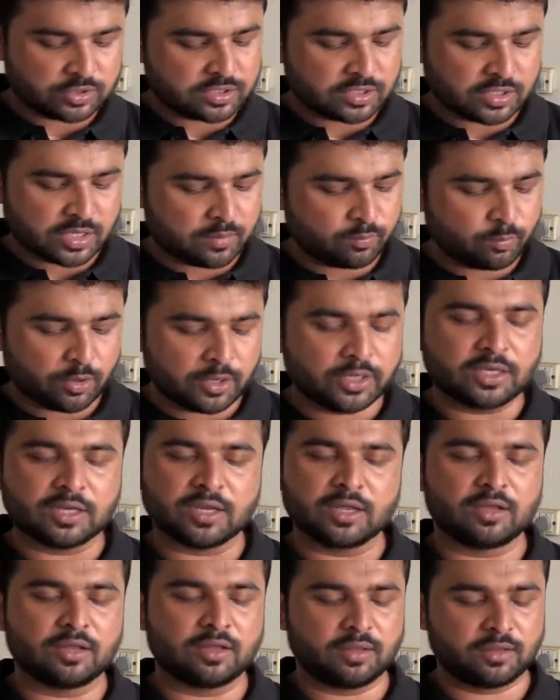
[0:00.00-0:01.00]
question and
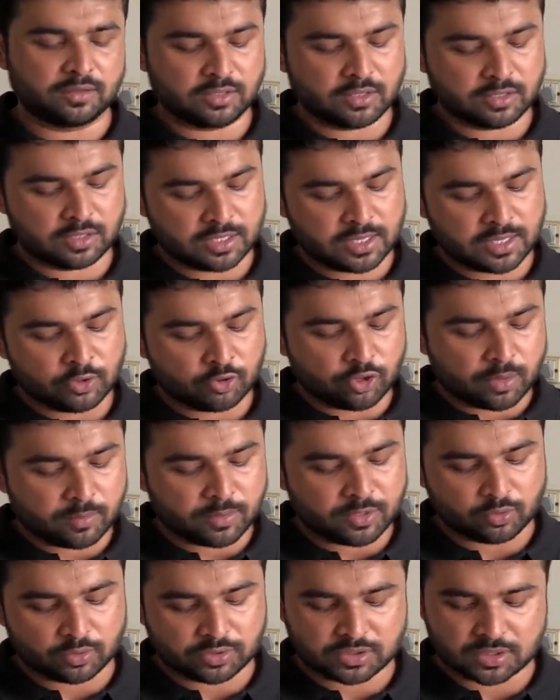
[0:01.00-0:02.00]
the
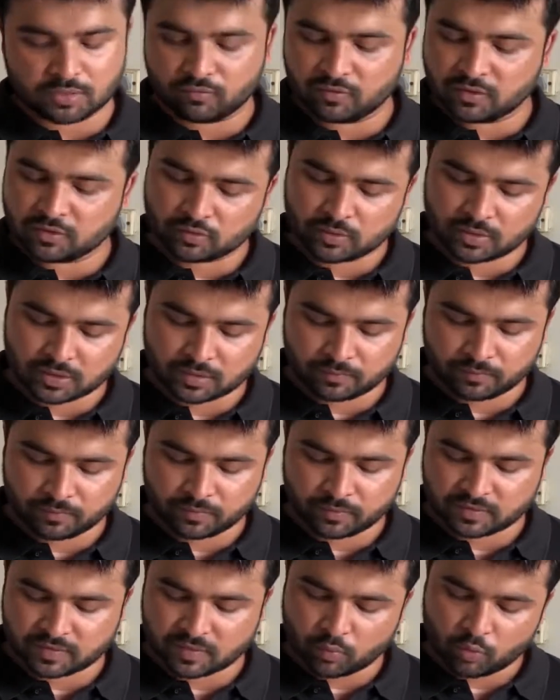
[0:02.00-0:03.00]
economic question, which
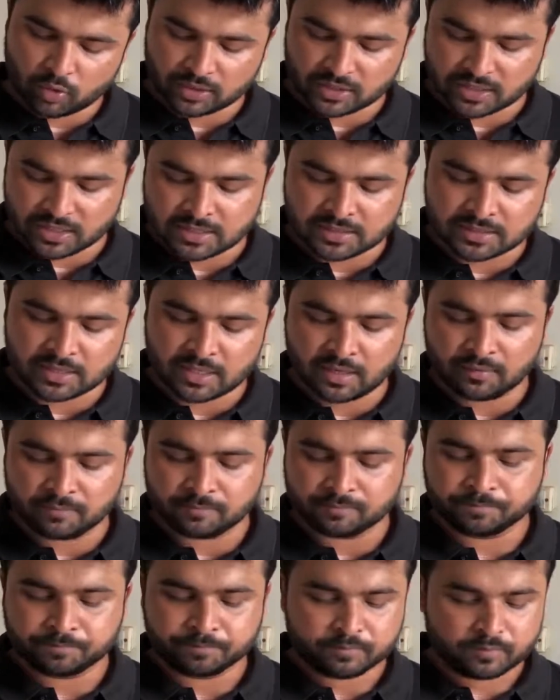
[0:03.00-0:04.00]
were somewhat
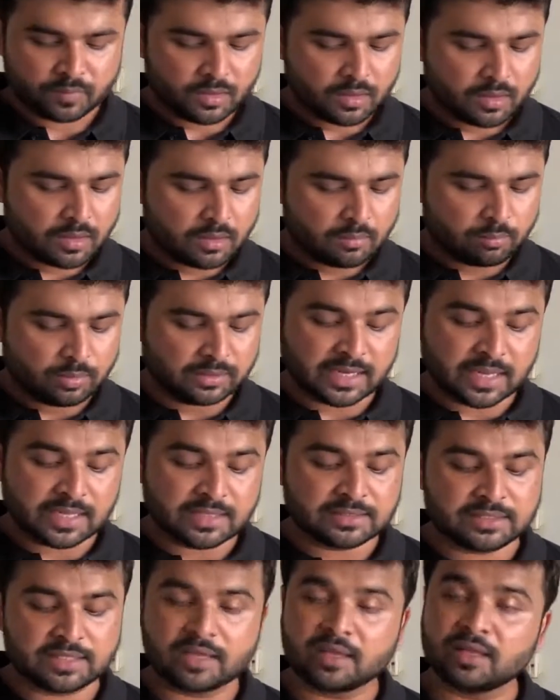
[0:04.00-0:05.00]
easier, but
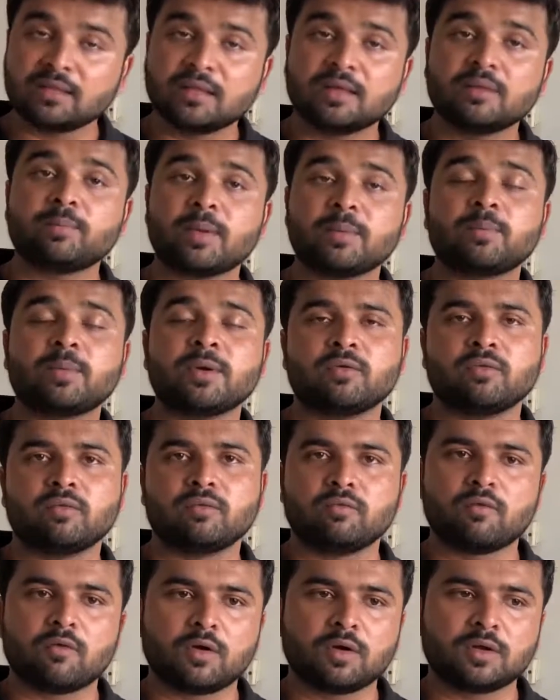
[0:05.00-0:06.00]
I'll say the
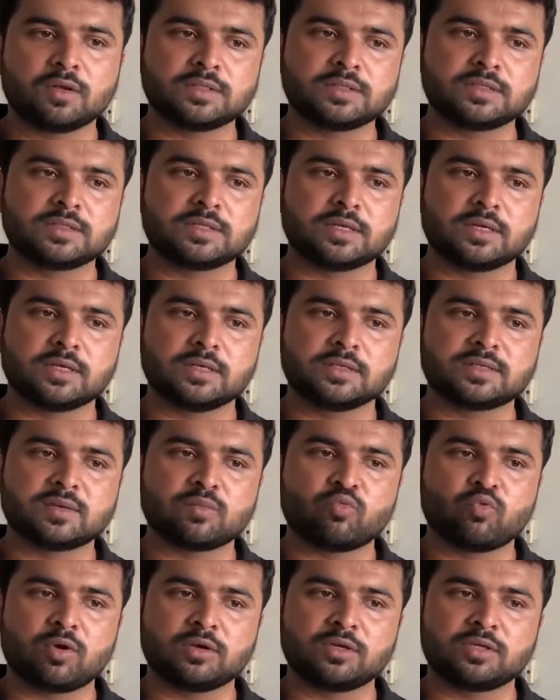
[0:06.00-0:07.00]
paper was
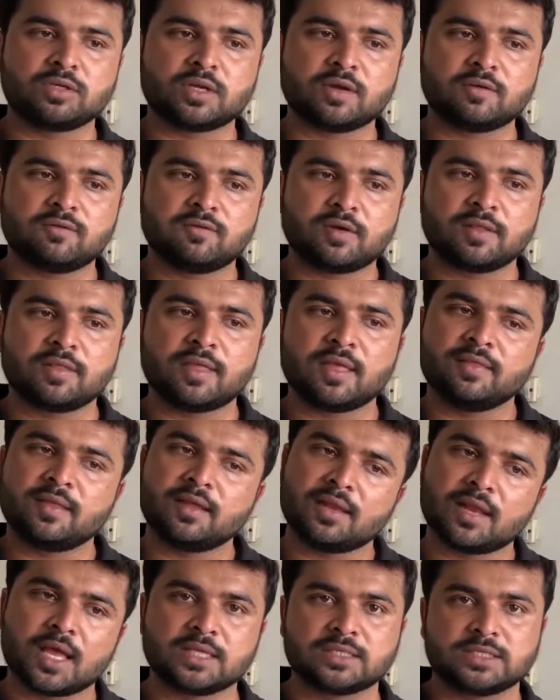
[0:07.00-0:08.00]
somewhat tougher than
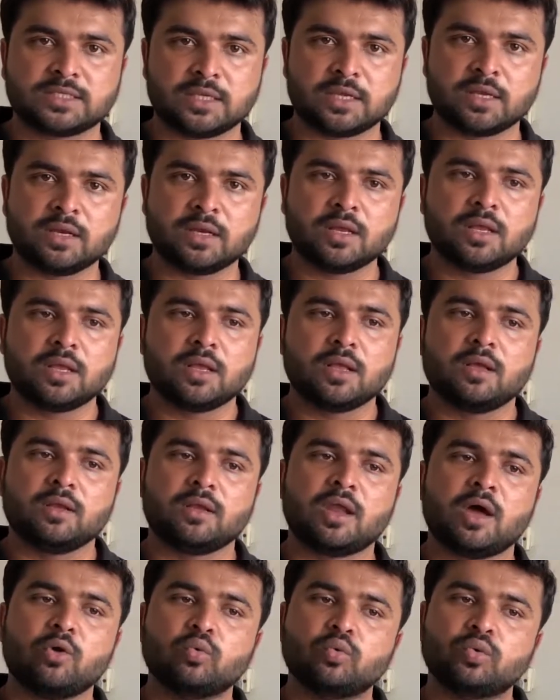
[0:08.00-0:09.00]
the last year.
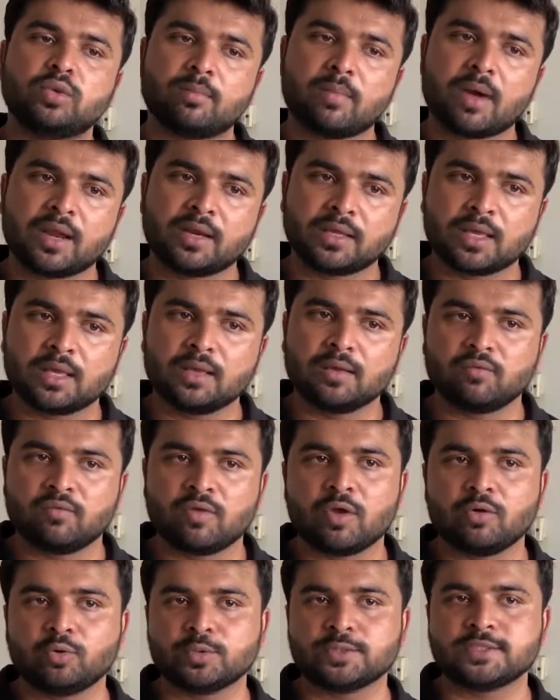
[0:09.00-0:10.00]
Now the marking,
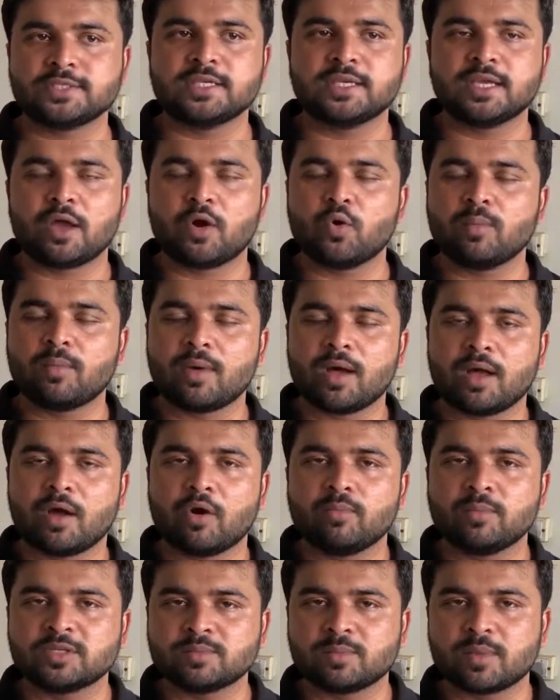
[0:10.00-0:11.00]
we have to see how
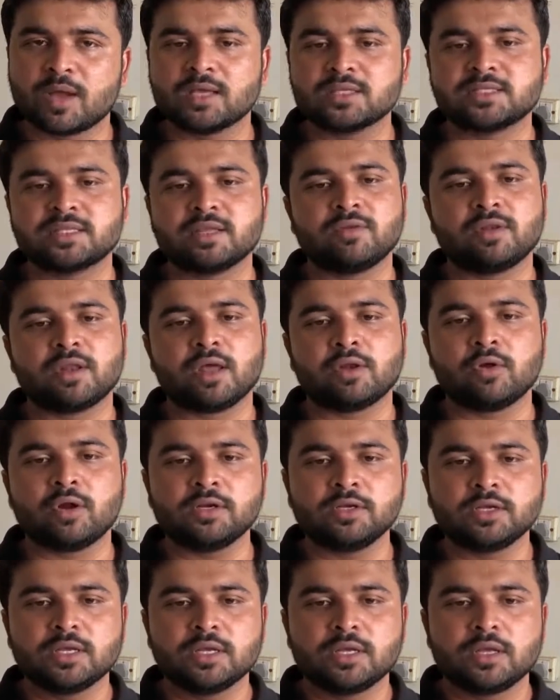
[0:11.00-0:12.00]
much marks they will
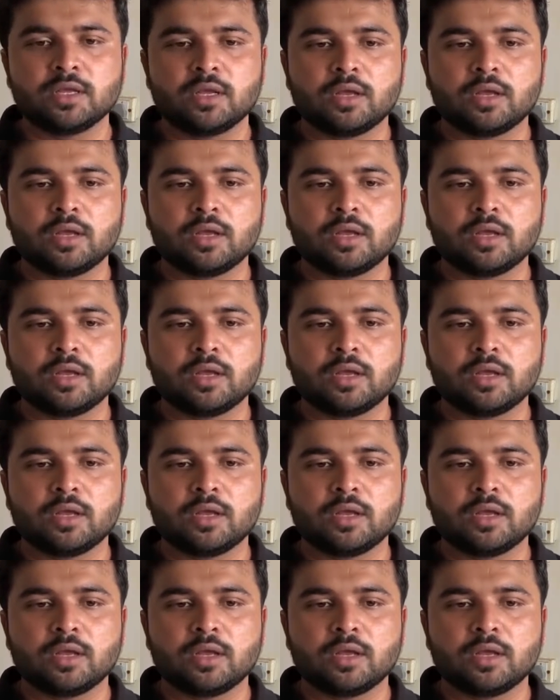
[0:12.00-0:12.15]
allot.